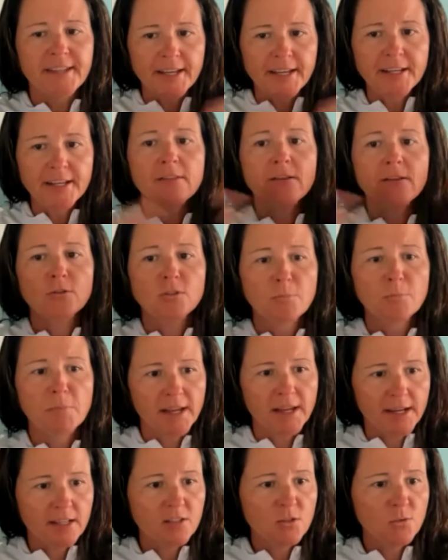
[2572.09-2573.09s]
Any of those
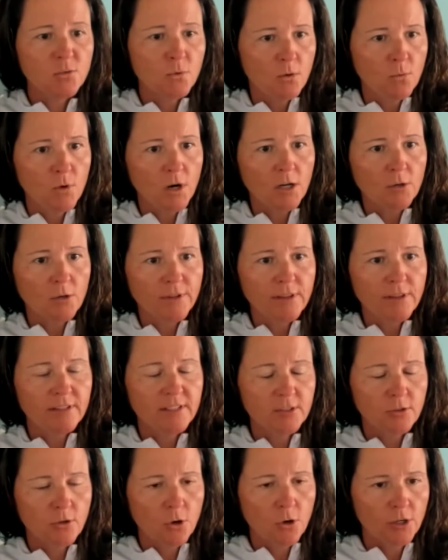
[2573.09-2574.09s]
plans will work with
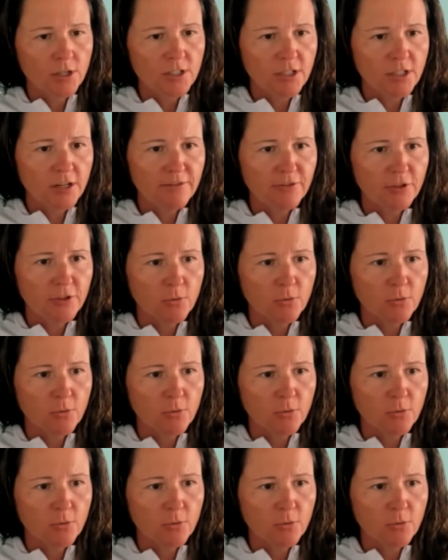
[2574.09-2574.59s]
CourtReserve,